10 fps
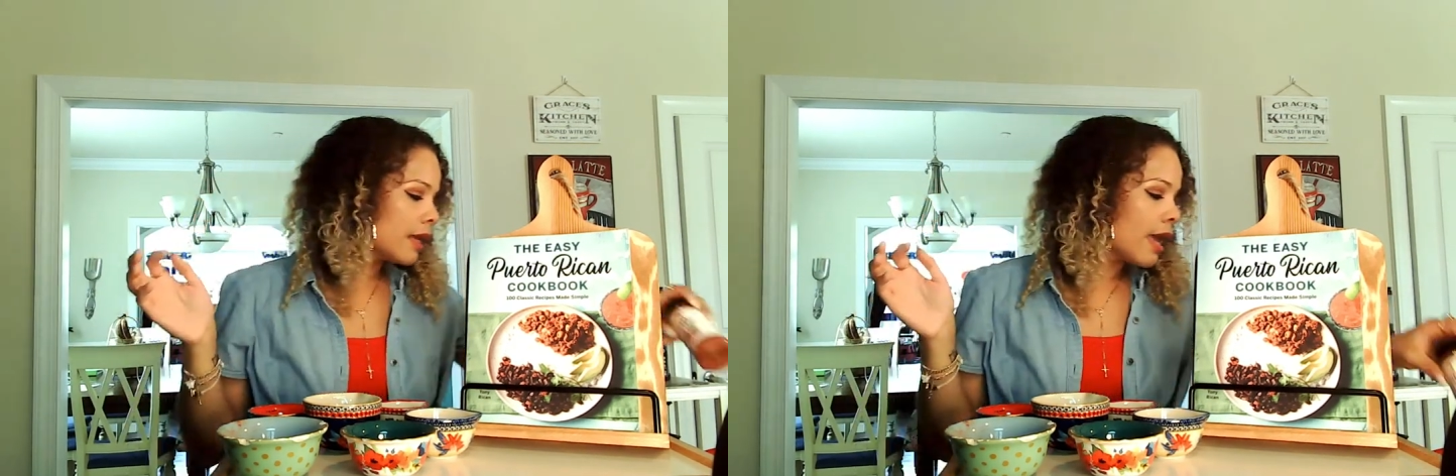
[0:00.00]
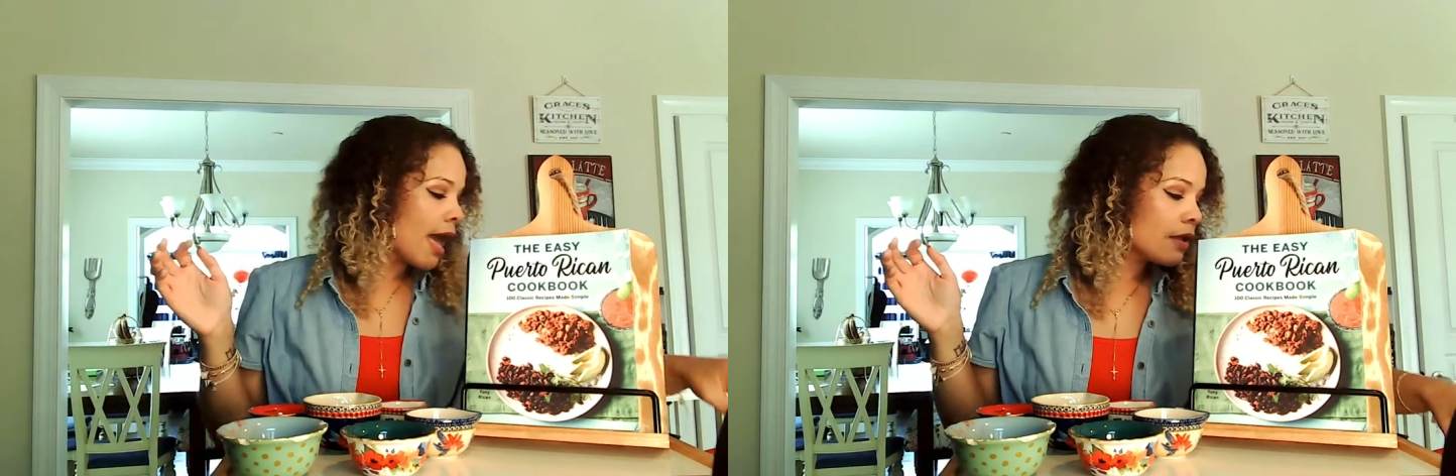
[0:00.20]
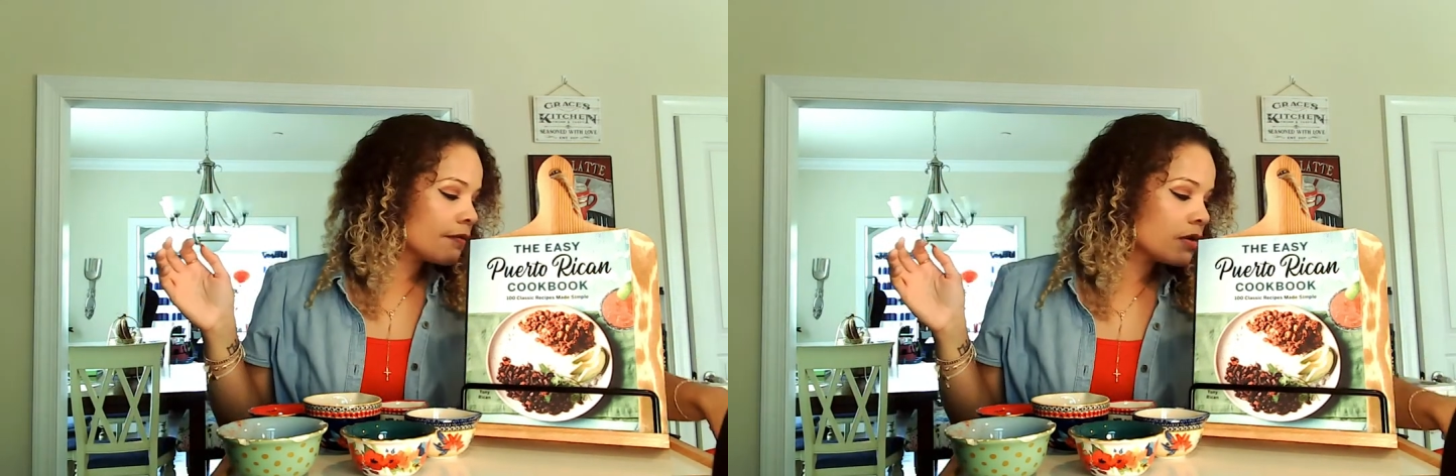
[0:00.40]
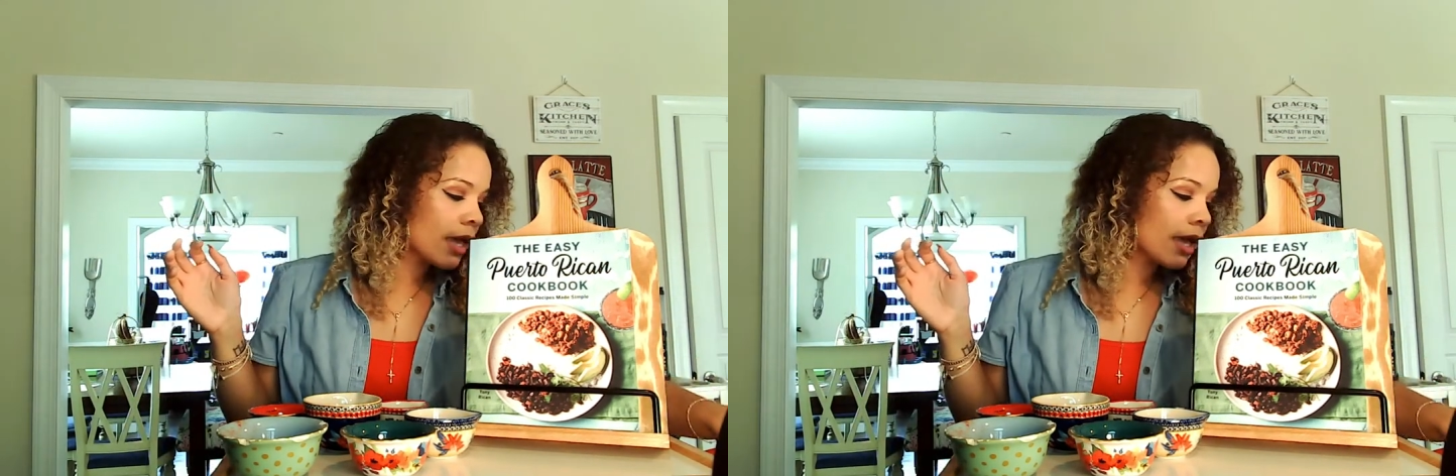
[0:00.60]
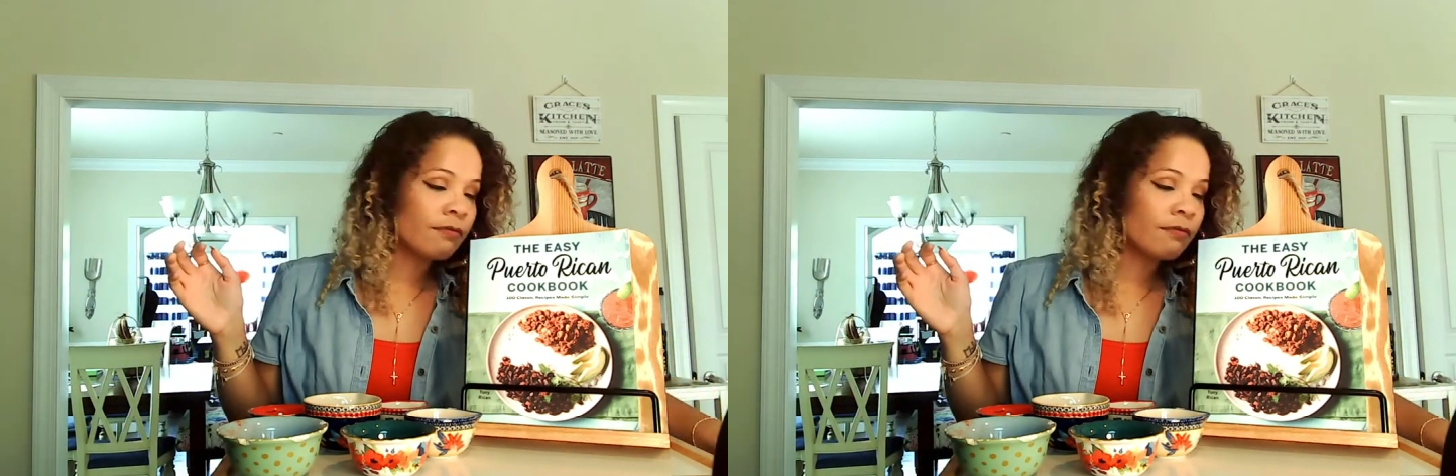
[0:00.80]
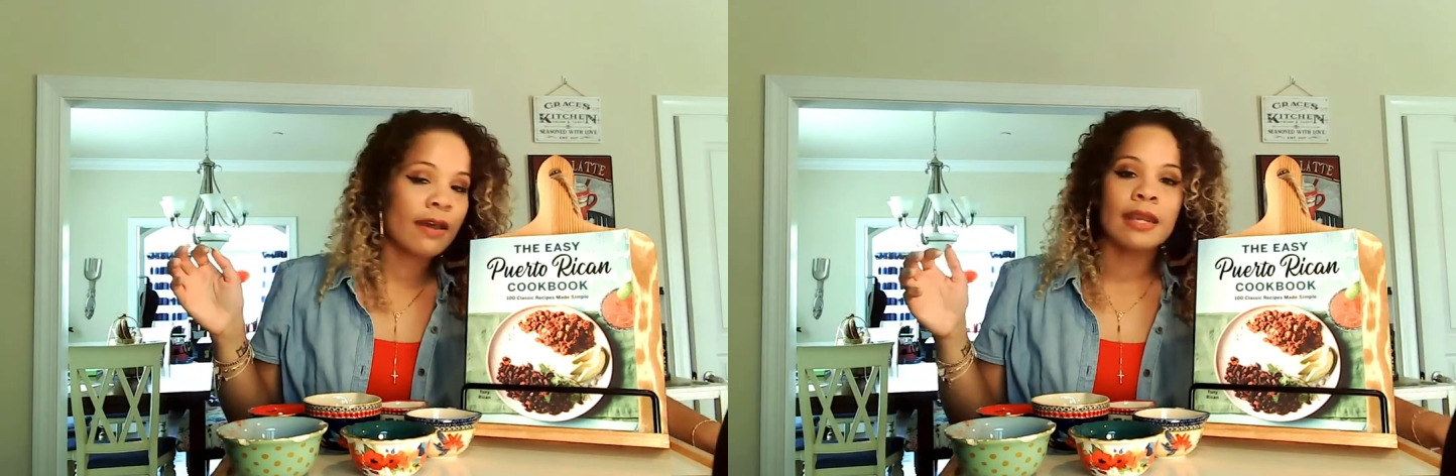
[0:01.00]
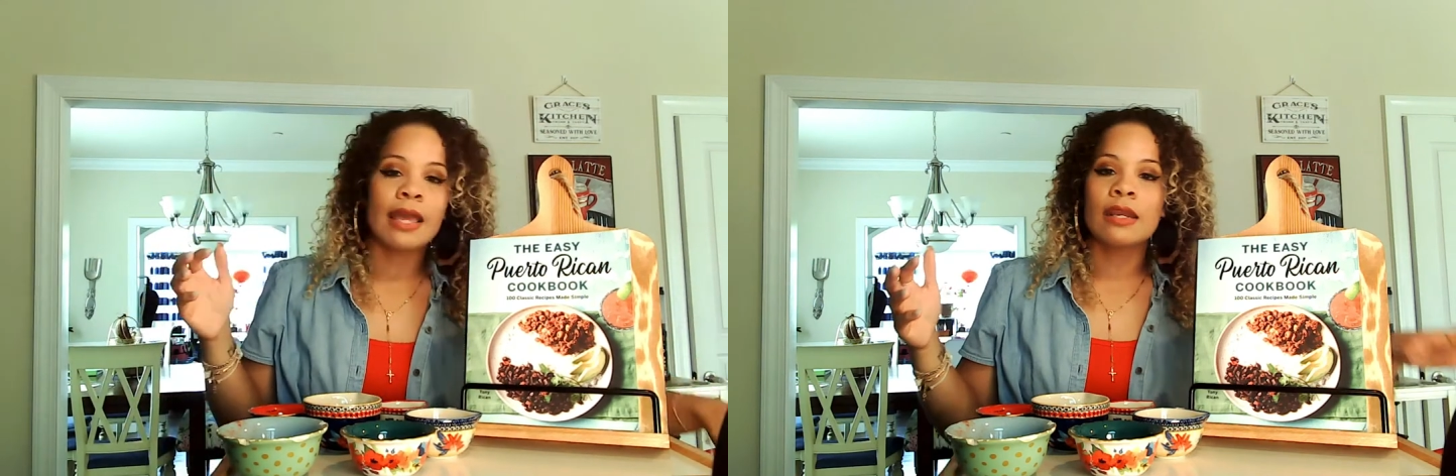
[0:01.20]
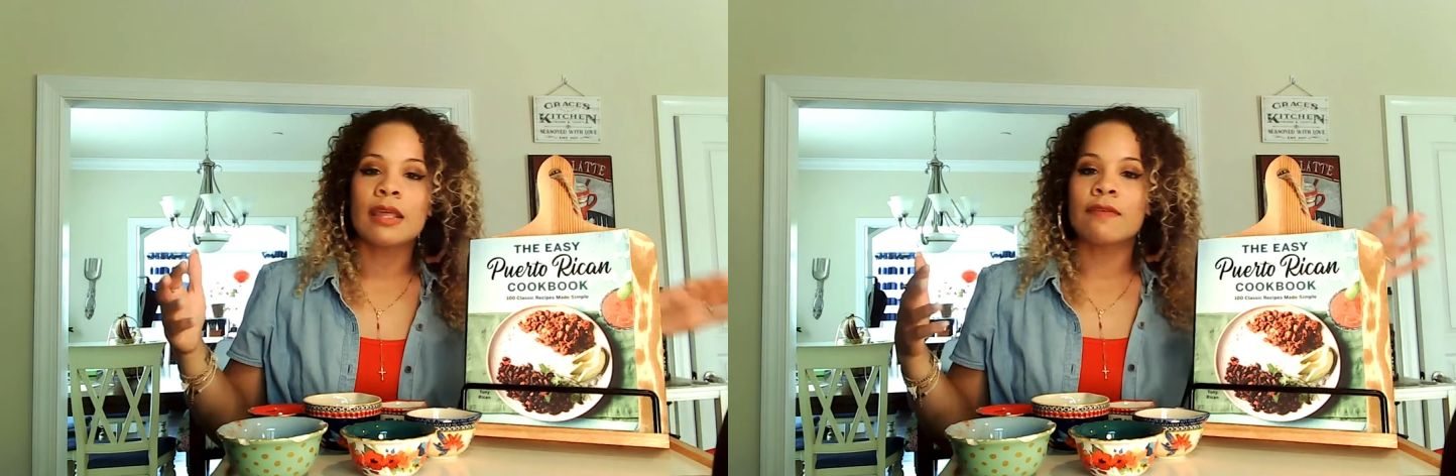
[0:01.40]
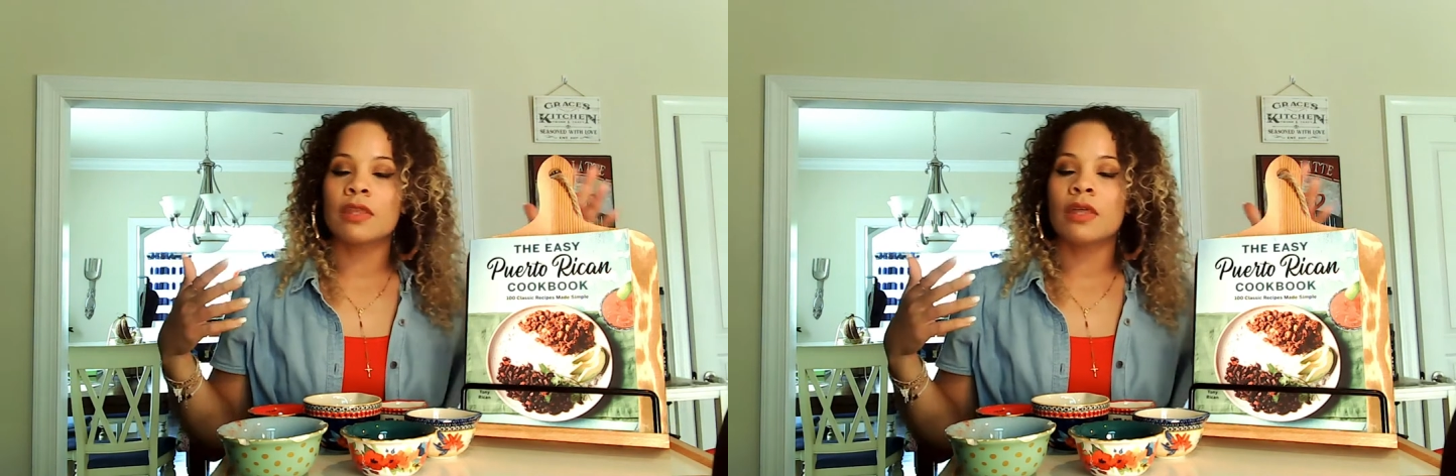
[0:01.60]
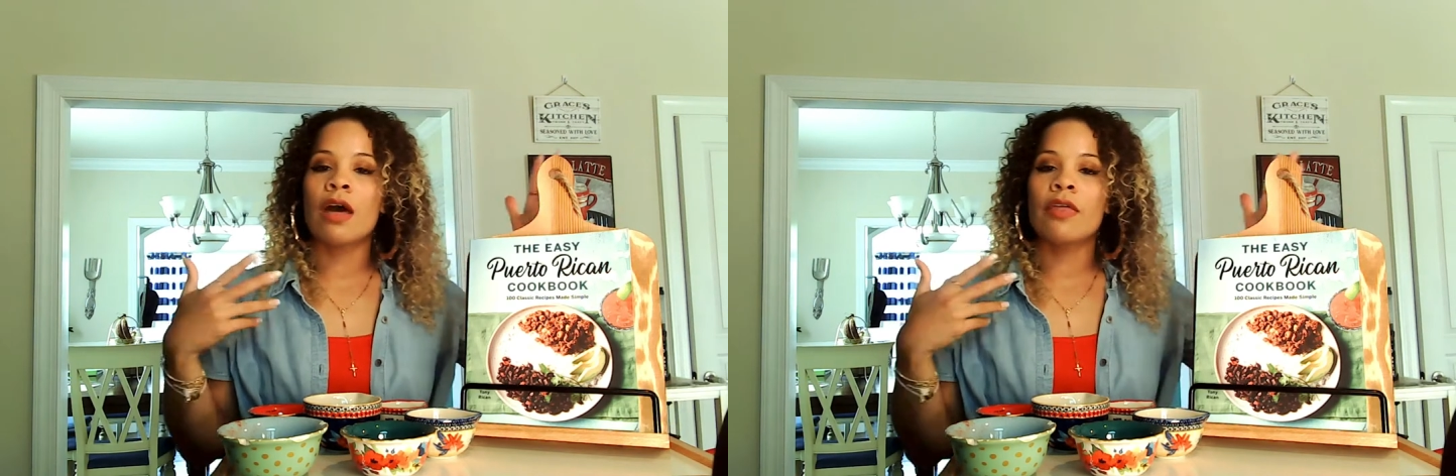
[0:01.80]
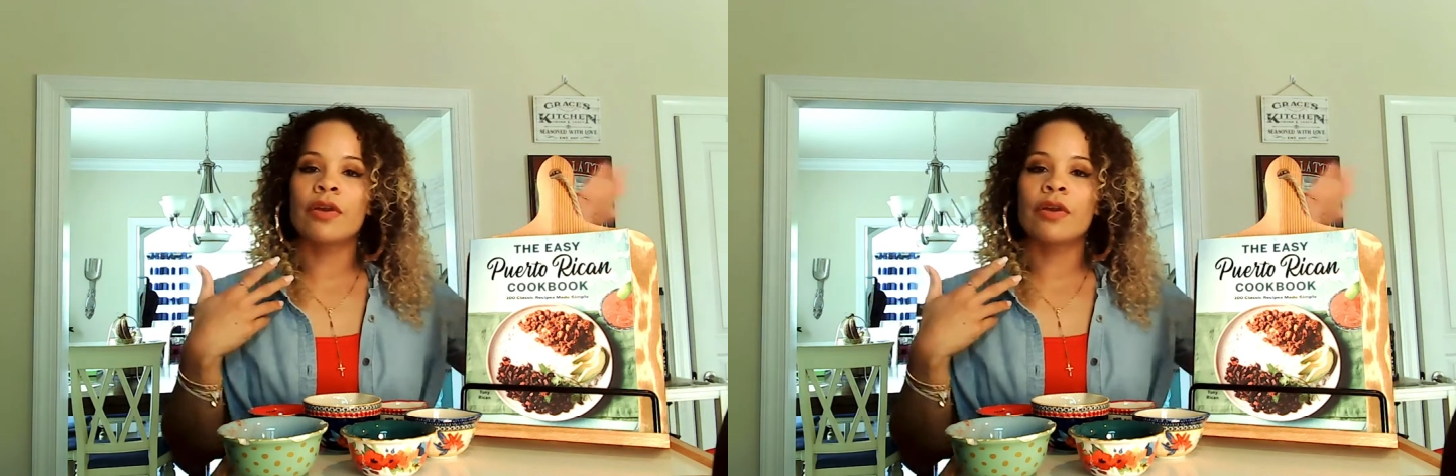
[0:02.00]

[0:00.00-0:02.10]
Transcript: And if you can't find any of the other